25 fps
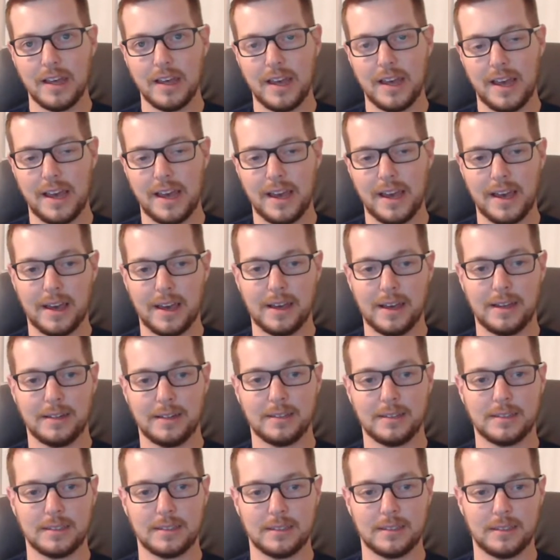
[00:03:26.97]
And
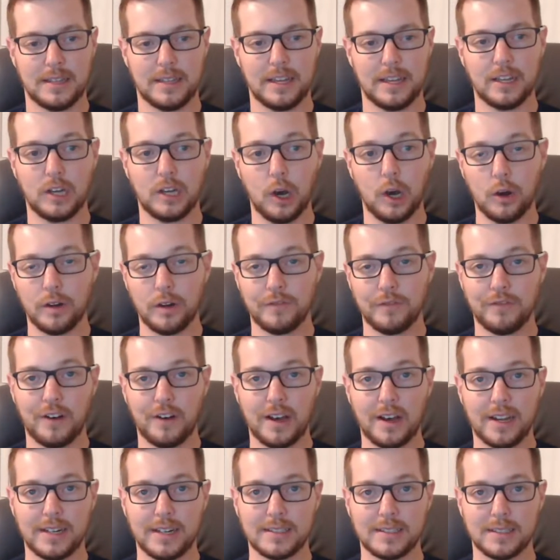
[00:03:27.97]
they go to
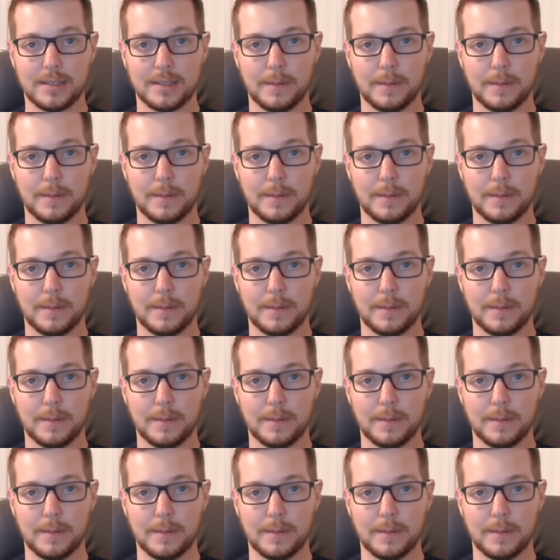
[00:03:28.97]
fight